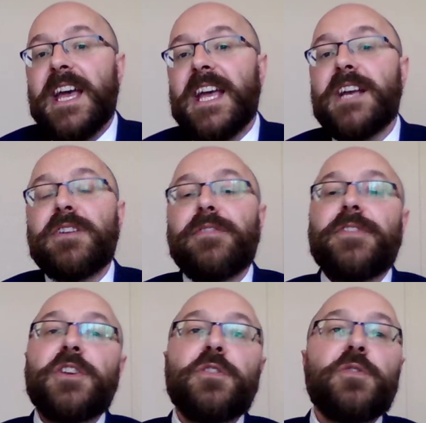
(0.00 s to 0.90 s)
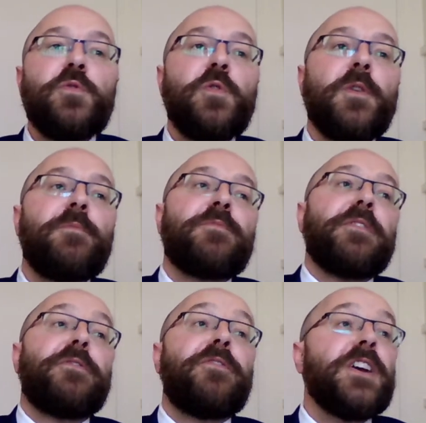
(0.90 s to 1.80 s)
Even if you
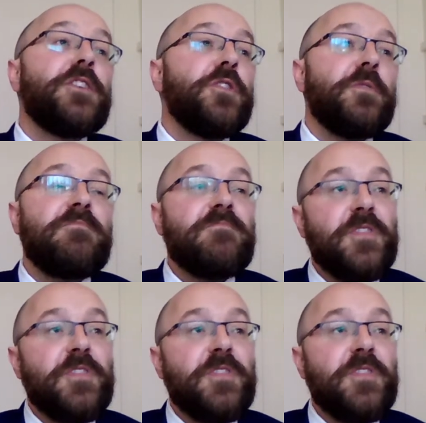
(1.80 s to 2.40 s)
feel